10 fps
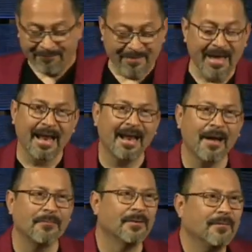Man, that
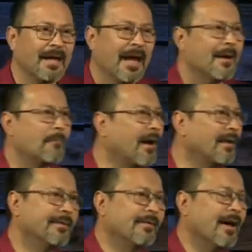happened to me. I had a
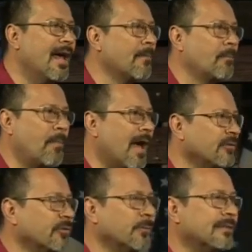boss, I had a
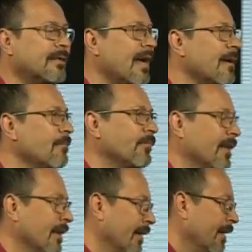pastor one time.
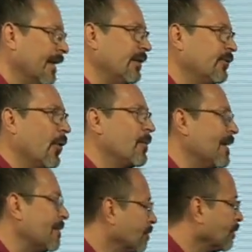He told
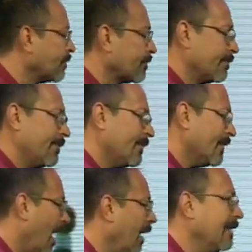me
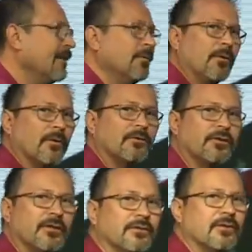all I did was go to
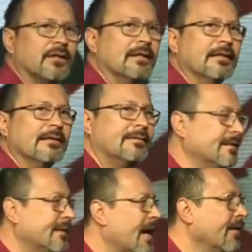church,
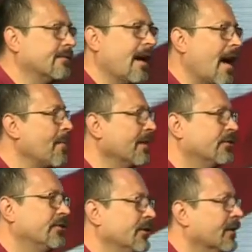sit down, and tie my
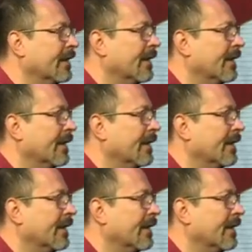shoe.